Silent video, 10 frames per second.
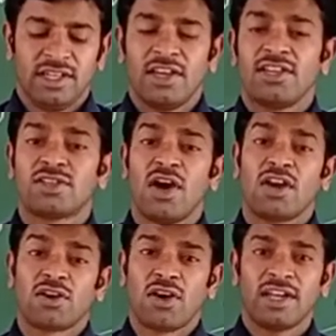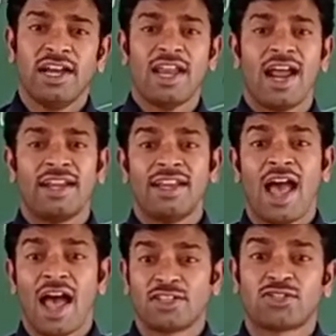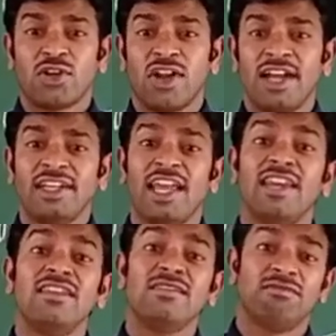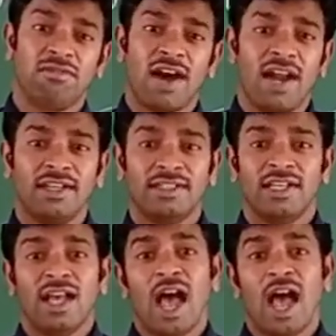He saw a rocket and an astronaut in white.